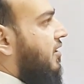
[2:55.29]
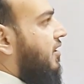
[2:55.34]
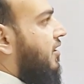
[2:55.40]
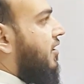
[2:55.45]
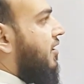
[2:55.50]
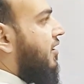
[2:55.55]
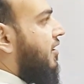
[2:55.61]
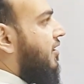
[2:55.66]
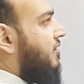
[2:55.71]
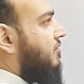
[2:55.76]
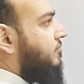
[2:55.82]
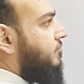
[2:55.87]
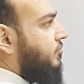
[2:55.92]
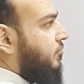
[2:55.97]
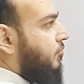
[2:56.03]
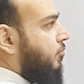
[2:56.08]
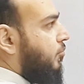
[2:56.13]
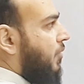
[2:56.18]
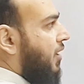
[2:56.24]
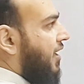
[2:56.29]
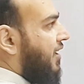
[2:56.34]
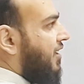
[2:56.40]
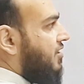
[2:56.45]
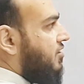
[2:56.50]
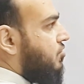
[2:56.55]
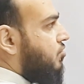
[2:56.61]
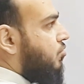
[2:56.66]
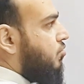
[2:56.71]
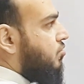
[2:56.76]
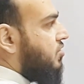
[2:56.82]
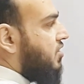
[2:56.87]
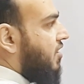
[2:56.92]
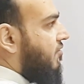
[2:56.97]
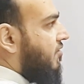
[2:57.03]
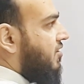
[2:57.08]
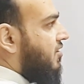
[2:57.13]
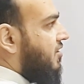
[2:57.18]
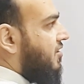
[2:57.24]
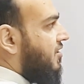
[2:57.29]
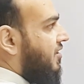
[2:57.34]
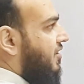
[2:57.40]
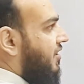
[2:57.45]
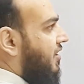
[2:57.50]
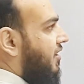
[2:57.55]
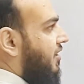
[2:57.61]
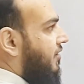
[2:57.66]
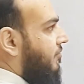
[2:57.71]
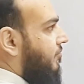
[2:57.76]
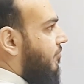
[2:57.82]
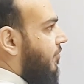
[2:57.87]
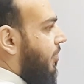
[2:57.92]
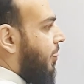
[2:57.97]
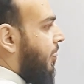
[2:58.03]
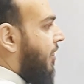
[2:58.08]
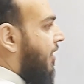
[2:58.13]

here minus 270 degree,